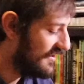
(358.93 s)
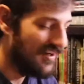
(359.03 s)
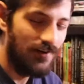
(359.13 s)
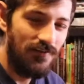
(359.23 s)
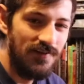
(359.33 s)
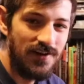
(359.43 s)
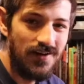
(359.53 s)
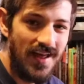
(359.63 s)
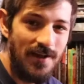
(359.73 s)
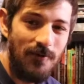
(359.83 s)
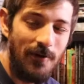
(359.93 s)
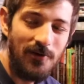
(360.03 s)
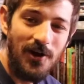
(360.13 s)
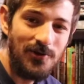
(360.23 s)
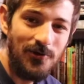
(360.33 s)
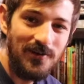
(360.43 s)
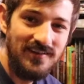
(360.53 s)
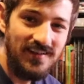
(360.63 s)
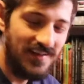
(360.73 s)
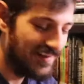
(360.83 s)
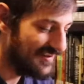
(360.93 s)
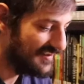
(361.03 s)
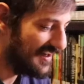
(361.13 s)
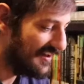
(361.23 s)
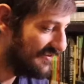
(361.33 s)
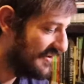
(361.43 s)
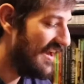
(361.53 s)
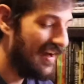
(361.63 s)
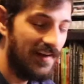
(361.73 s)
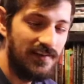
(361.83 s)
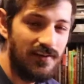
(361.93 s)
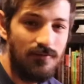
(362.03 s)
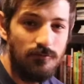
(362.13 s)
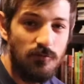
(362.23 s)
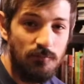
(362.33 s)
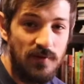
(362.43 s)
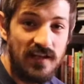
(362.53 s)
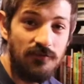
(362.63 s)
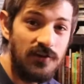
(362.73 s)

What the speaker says: You know, I figured, hey, while we're all quarantined and stuff, and being a